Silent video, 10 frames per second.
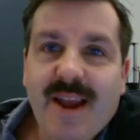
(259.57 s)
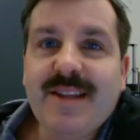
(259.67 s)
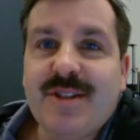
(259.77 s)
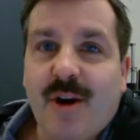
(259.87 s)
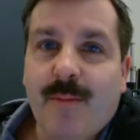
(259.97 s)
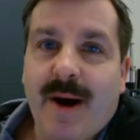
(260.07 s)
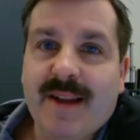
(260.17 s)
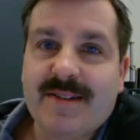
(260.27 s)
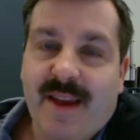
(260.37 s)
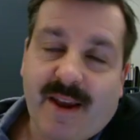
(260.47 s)
H L
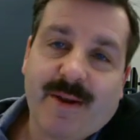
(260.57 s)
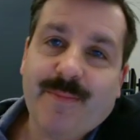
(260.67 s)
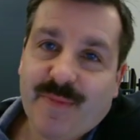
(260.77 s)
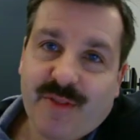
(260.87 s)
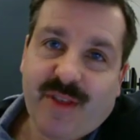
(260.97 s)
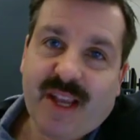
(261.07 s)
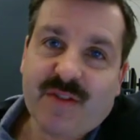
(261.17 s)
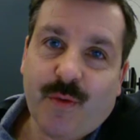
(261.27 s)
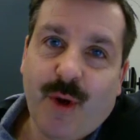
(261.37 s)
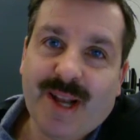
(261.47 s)
Mod Tech.
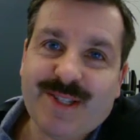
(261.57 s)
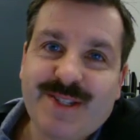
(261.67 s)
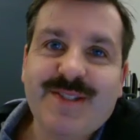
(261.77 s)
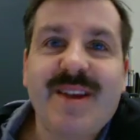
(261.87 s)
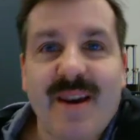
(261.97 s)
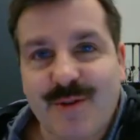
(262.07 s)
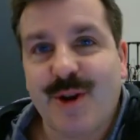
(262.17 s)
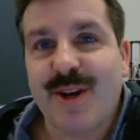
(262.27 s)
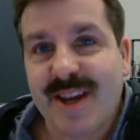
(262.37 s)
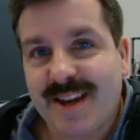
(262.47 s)
Thanks for watching. Have a
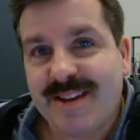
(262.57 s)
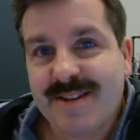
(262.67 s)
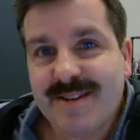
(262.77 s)
great day.